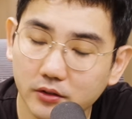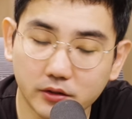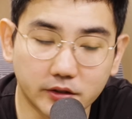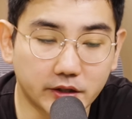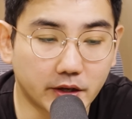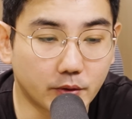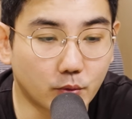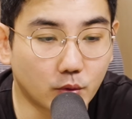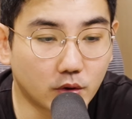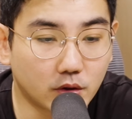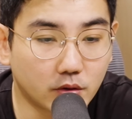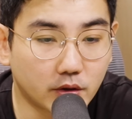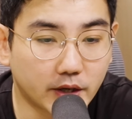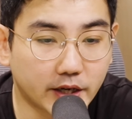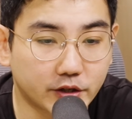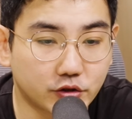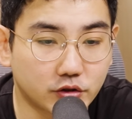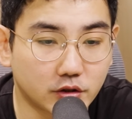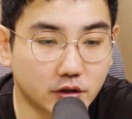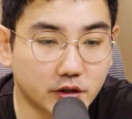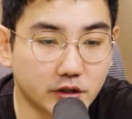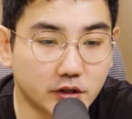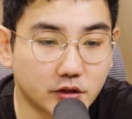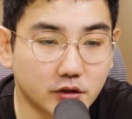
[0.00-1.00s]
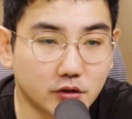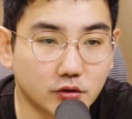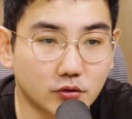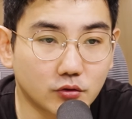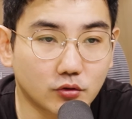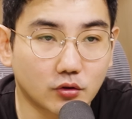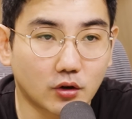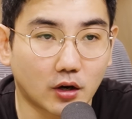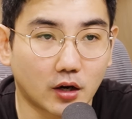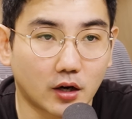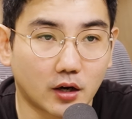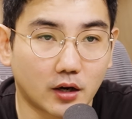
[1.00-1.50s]
they will actually
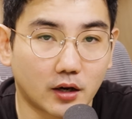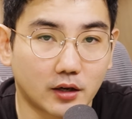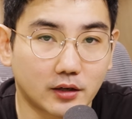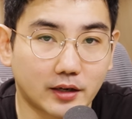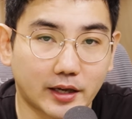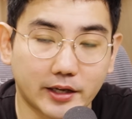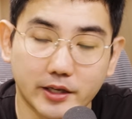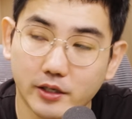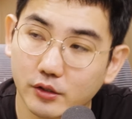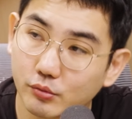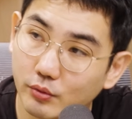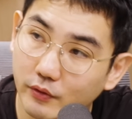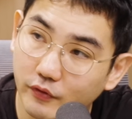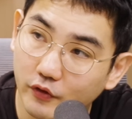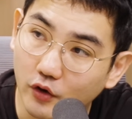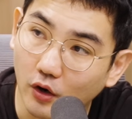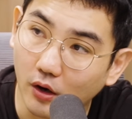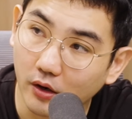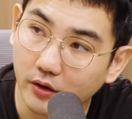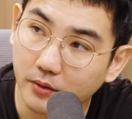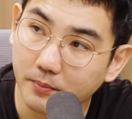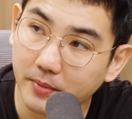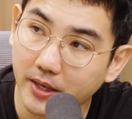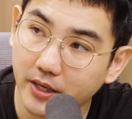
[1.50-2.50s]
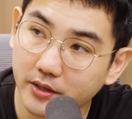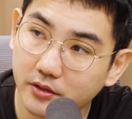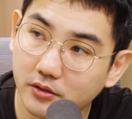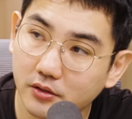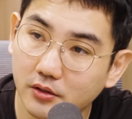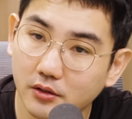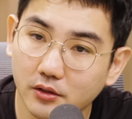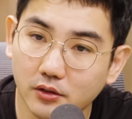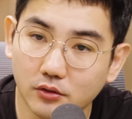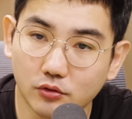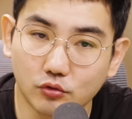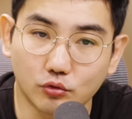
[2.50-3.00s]
liaise with
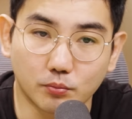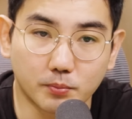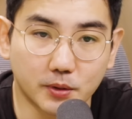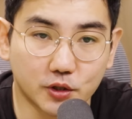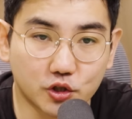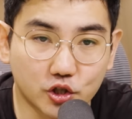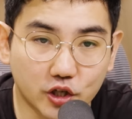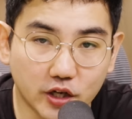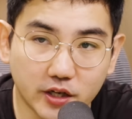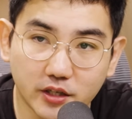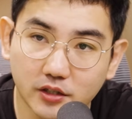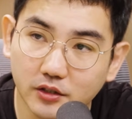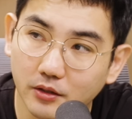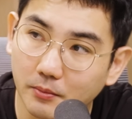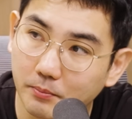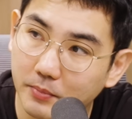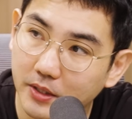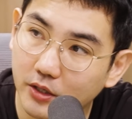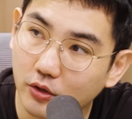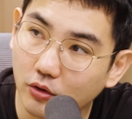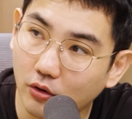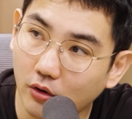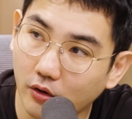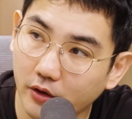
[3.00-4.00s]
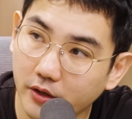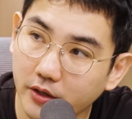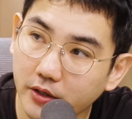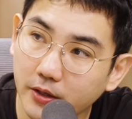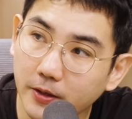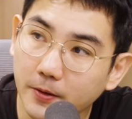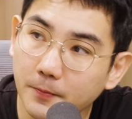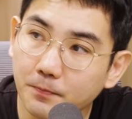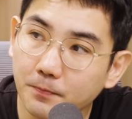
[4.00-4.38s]
Coinbase to purchase the Bitcoin.